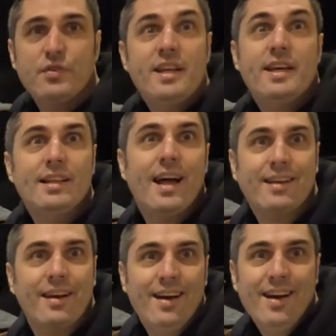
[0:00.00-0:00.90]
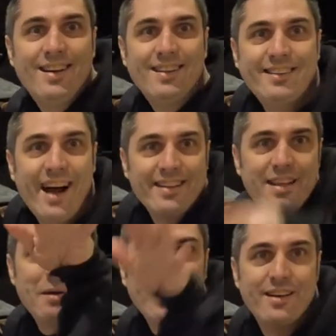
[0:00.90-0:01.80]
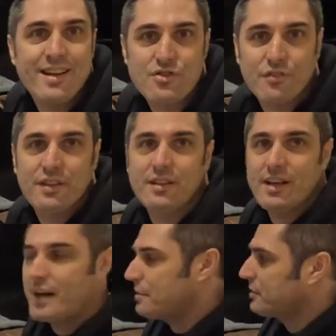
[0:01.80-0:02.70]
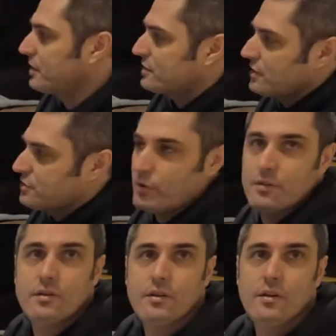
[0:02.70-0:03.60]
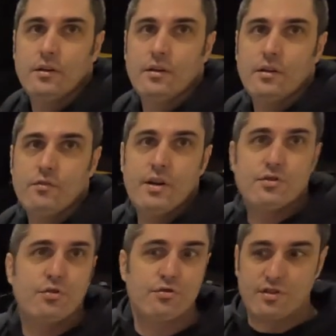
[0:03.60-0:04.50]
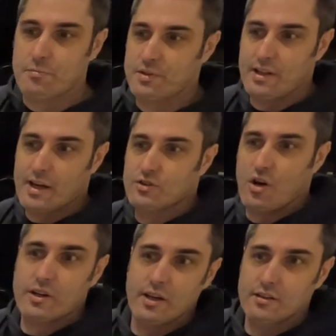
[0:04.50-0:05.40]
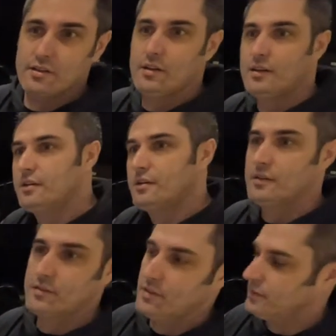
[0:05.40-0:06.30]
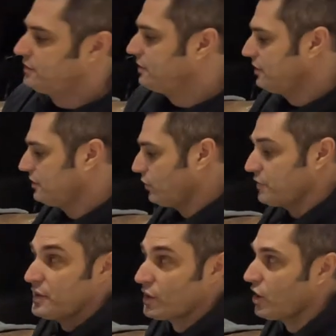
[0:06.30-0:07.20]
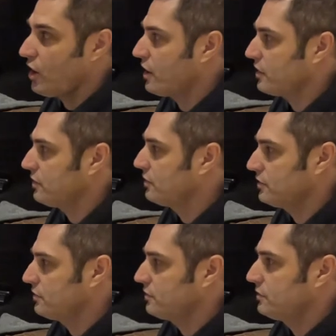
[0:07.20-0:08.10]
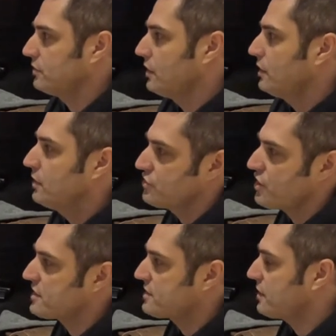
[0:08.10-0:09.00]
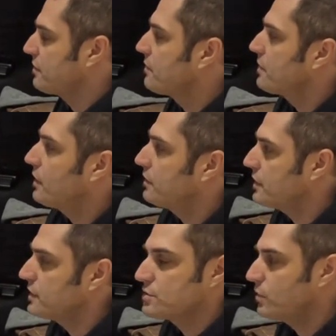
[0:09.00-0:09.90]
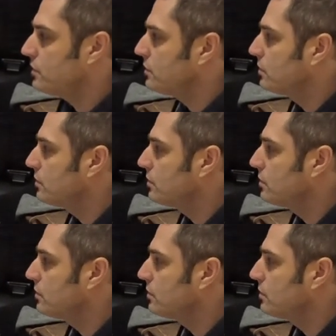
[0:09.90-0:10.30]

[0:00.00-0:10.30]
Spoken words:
we need like a dynamic range of things, dynamic sort of. When it's used something like talking, talking in a car. Jazzy. Then this one?